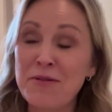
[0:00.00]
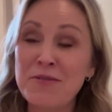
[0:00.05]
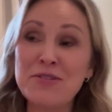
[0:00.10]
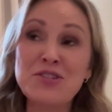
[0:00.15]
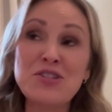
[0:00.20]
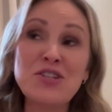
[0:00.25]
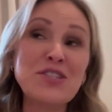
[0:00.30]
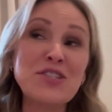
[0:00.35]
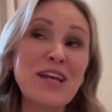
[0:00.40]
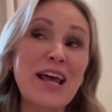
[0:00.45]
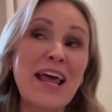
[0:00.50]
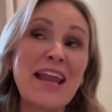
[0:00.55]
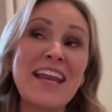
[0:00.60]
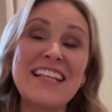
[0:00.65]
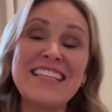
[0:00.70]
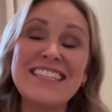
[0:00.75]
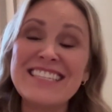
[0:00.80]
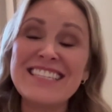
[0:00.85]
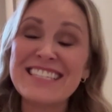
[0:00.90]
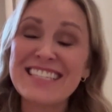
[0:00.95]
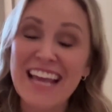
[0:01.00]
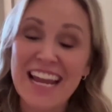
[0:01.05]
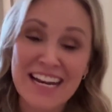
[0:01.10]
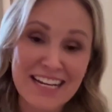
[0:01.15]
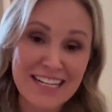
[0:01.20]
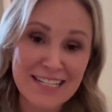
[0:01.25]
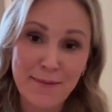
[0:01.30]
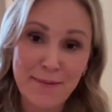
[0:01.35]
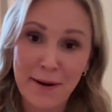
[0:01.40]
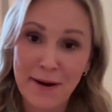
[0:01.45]
It was just an insane
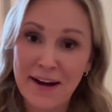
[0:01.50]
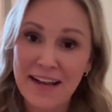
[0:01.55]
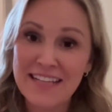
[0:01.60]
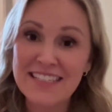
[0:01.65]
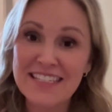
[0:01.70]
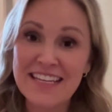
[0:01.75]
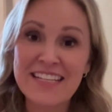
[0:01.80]
experience.